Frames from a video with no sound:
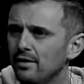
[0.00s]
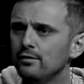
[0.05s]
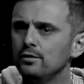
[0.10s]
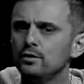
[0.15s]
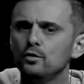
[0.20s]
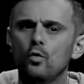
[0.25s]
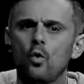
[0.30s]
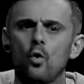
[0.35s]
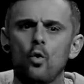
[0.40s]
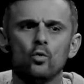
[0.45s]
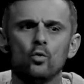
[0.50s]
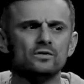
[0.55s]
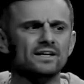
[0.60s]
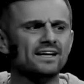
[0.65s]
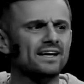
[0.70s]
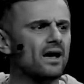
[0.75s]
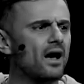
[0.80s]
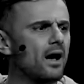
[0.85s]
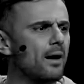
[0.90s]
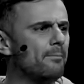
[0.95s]
are you
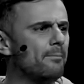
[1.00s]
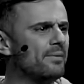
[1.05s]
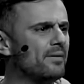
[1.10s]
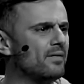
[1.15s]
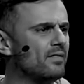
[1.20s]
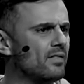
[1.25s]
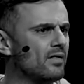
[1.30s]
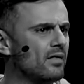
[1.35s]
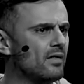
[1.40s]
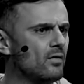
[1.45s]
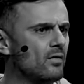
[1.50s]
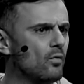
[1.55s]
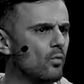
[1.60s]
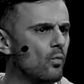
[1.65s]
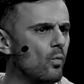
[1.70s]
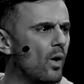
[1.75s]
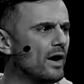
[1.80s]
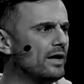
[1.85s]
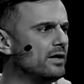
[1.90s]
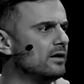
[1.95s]
holding up
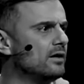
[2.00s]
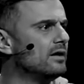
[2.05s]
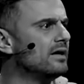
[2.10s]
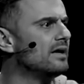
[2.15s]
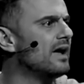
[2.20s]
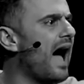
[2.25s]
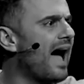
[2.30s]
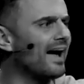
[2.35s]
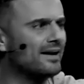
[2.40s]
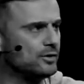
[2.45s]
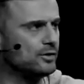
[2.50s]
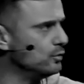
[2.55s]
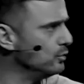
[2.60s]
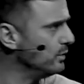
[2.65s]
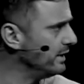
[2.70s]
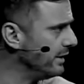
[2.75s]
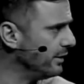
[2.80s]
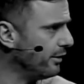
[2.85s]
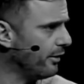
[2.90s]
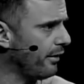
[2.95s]
what got you
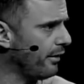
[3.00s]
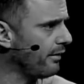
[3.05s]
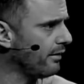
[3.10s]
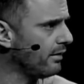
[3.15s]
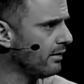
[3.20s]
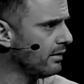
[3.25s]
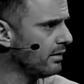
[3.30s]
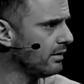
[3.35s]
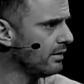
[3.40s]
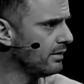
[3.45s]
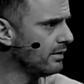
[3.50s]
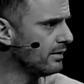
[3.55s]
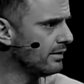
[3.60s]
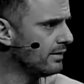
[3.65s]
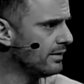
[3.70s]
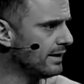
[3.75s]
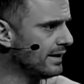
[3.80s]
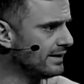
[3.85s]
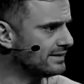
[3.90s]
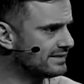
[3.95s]
here
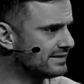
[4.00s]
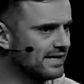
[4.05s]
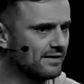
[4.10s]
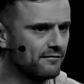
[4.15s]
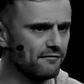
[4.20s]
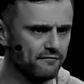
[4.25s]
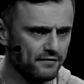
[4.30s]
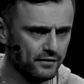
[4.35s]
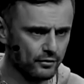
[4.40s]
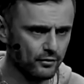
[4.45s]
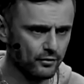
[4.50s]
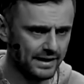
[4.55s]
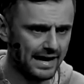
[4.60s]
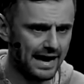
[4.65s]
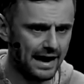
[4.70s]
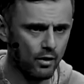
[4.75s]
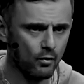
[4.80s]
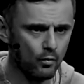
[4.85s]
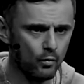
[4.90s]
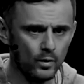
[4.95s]
instead of figuring
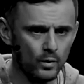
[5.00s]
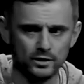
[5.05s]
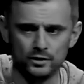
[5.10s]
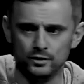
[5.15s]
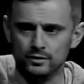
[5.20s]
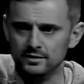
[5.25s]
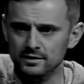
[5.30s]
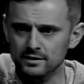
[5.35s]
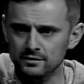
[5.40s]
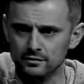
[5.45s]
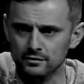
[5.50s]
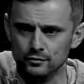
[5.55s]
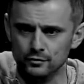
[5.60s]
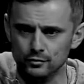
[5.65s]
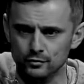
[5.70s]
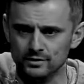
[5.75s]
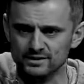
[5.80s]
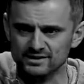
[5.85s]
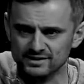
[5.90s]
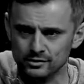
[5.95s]
out what you need to
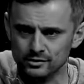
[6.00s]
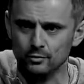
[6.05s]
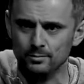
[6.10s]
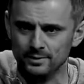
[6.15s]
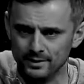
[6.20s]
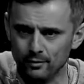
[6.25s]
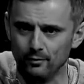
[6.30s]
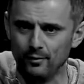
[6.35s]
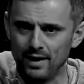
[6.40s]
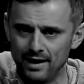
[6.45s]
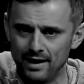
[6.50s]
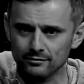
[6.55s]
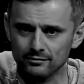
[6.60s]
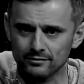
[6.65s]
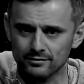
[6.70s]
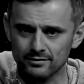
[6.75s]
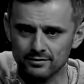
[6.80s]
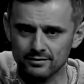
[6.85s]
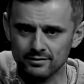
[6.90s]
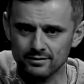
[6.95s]
do to still be
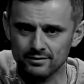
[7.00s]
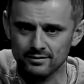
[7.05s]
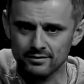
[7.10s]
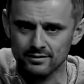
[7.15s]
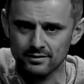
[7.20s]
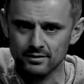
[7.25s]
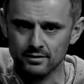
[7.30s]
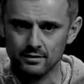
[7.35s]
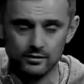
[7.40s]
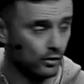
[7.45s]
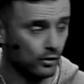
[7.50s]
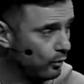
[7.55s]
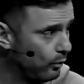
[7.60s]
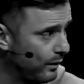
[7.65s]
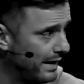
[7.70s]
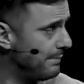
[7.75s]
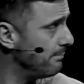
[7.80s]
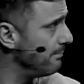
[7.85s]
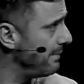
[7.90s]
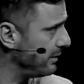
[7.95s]
around? The
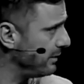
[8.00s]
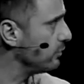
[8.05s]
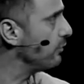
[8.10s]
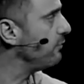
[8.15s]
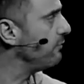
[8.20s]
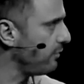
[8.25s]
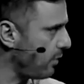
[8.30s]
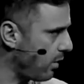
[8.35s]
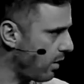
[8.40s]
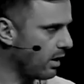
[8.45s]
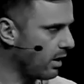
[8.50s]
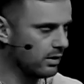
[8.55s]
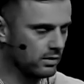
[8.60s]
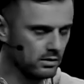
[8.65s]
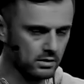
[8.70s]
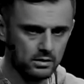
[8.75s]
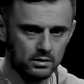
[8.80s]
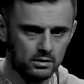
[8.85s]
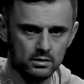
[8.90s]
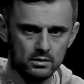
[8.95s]
great mental flaw
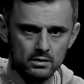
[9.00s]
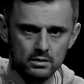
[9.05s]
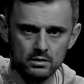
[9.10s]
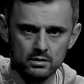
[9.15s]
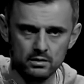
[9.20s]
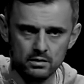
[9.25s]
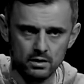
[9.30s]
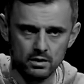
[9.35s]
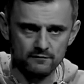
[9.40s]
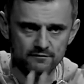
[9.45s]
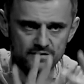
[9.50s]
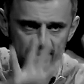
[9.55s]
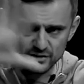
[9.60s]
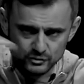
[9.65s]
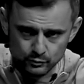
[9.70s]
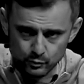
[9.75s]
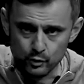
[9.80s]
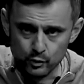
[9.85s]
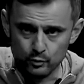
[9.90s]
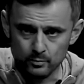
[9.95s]
of
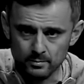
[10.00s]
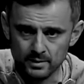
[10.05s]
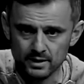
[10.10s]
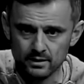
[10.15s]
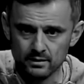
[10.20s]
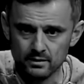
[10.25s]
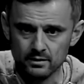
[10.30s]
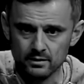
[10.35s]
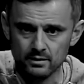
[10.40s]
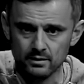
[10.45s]
this room